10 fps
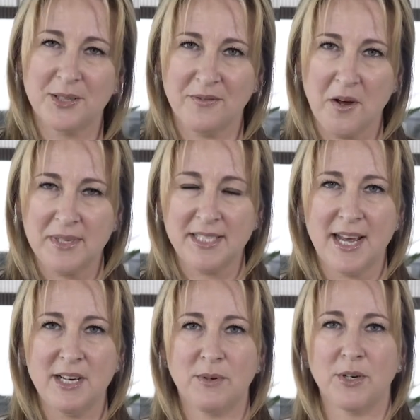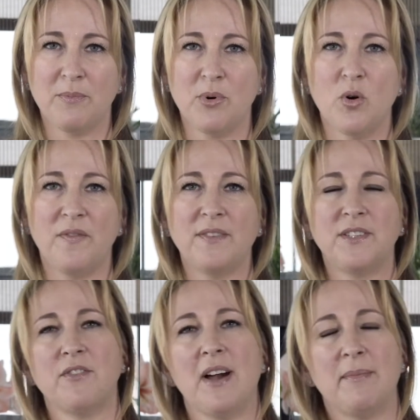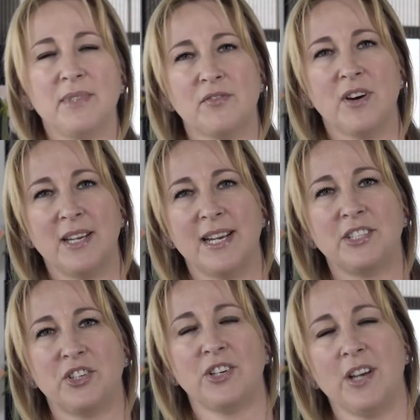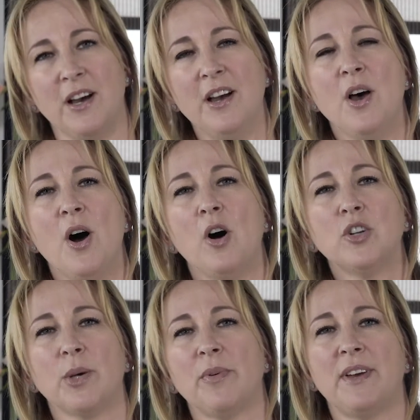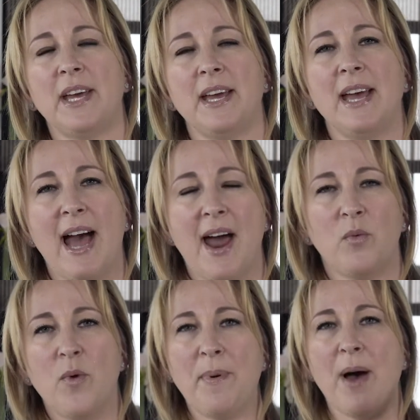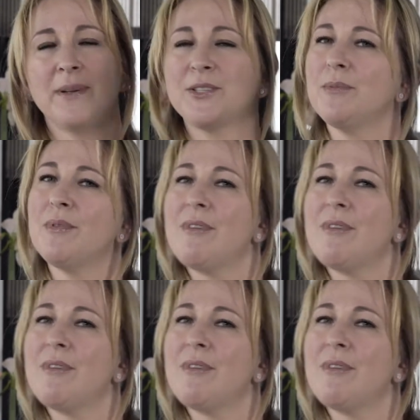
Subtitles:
into a foamy stage, we're going to pour 50 grams of granulated sugar on top of it and whip it up into a